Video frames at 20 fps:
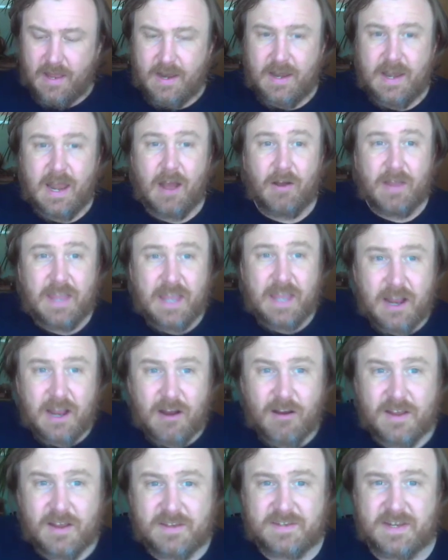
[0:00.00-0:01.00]
Now here
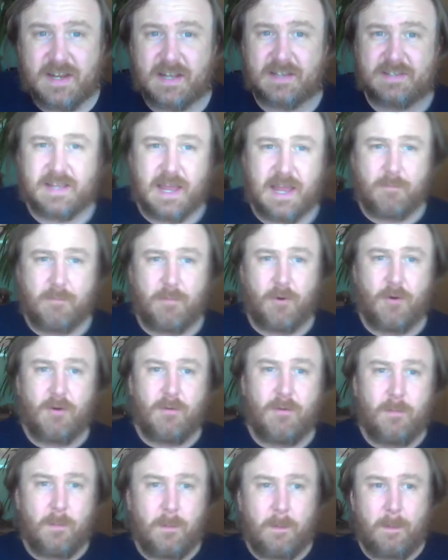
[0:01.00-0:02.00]
is an
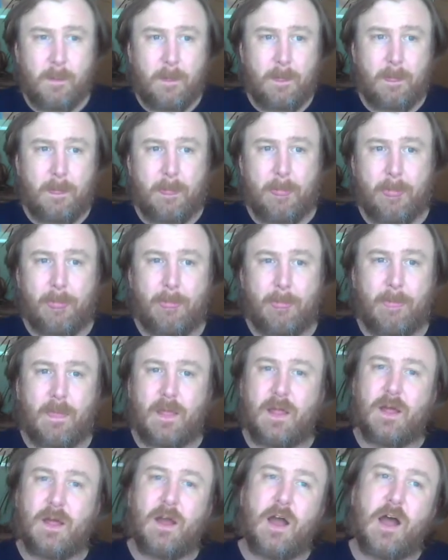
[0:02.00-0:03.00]
example
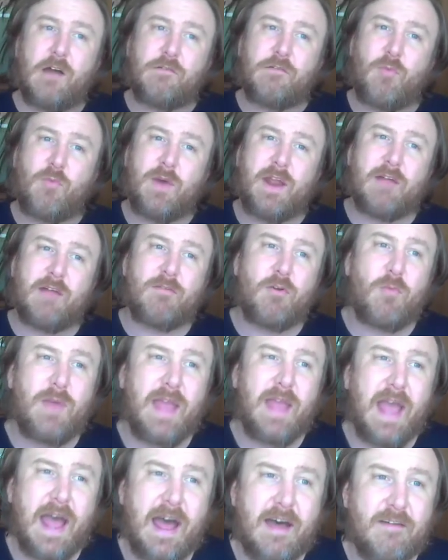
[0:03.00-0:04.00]
of whenever we
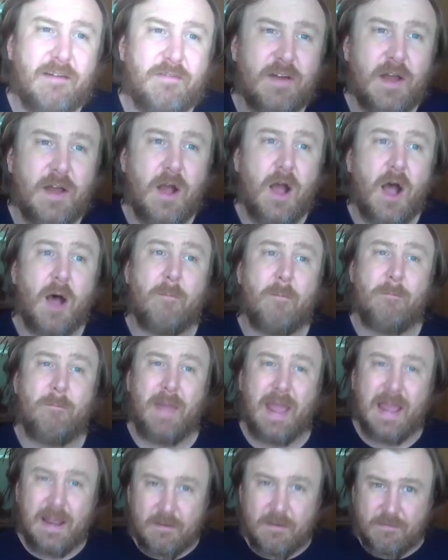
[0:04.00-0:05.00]
have a
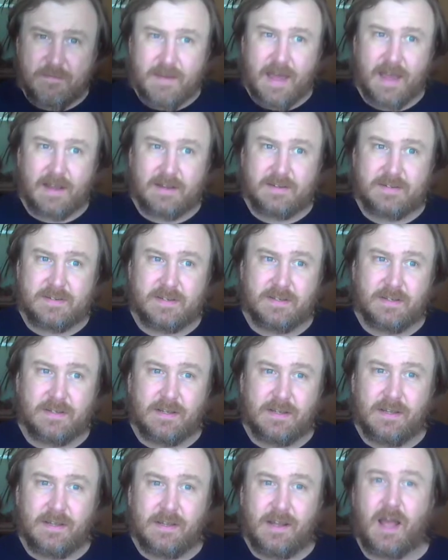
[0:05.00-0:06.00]
main effect,
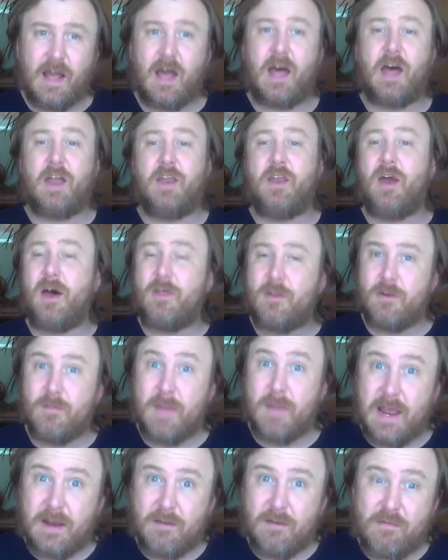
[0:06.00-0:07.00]
another
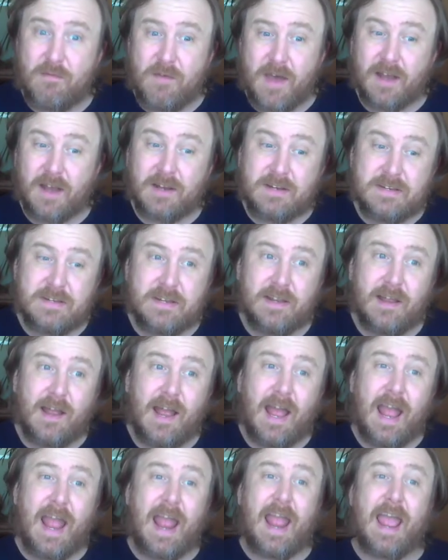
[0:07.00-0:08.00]
main effect,
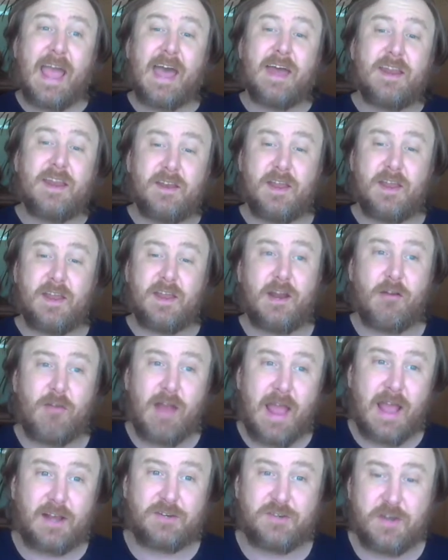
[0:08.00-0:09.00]
and an
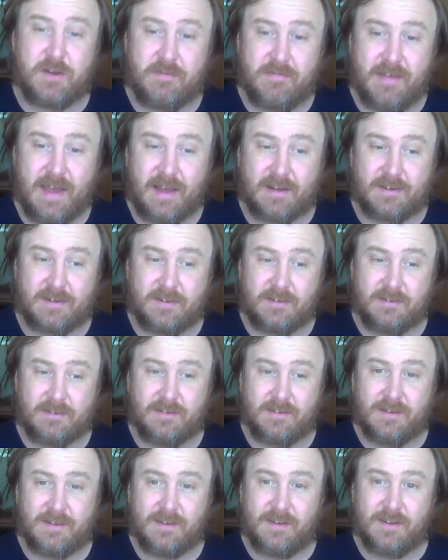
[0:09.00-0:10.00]
interaction effect,
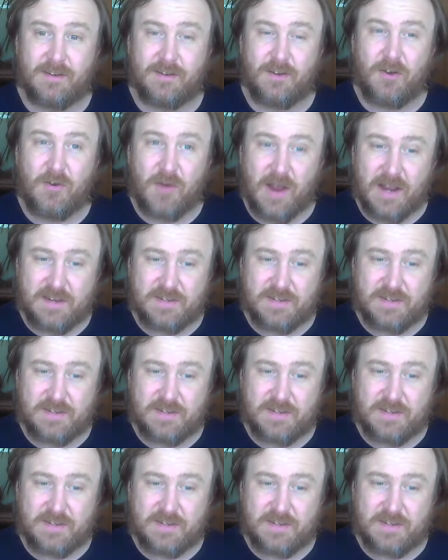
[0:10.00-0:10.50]
right?